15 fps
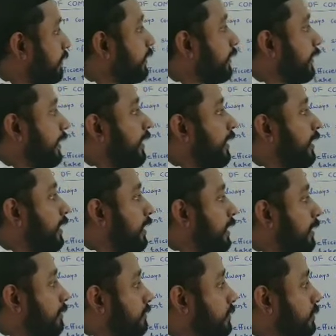by
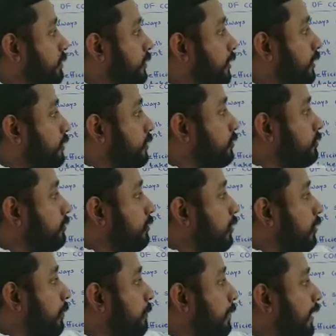a, which is equal
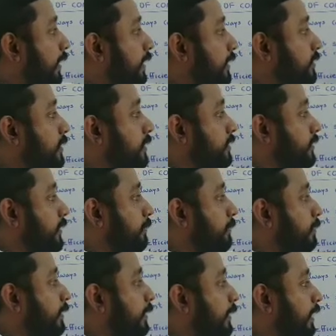to minus c
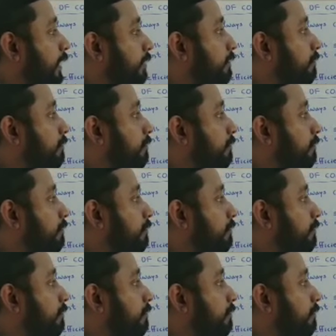by a.